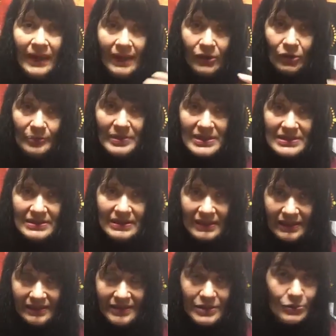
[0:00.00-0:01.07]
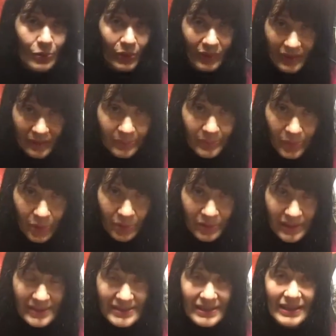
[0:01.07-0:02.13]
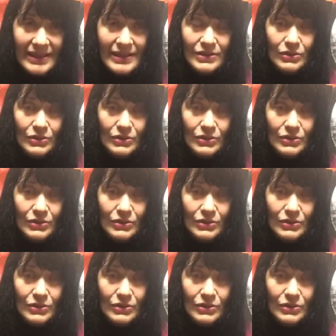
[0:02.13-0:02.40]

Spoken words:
and obviously it is work in progress.